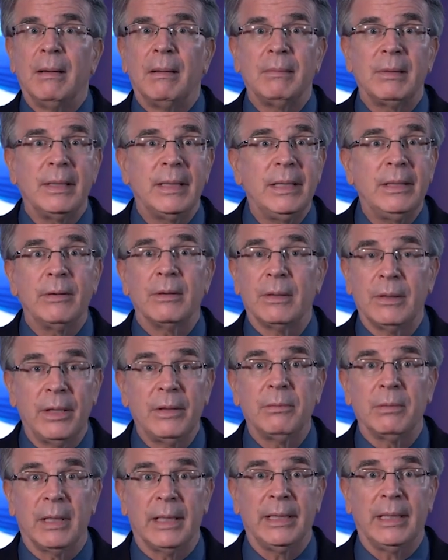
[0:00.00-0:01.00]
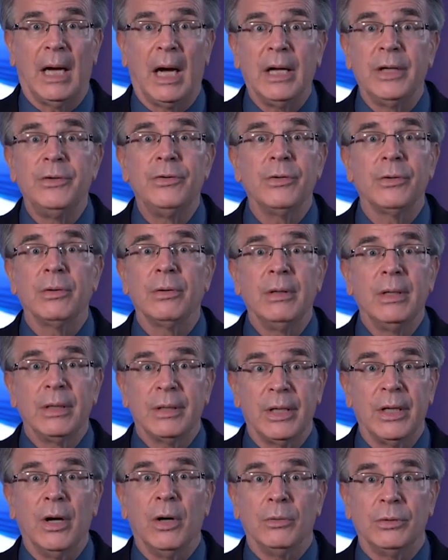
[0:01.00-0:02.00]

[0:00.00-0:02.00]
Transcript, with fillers: literally under the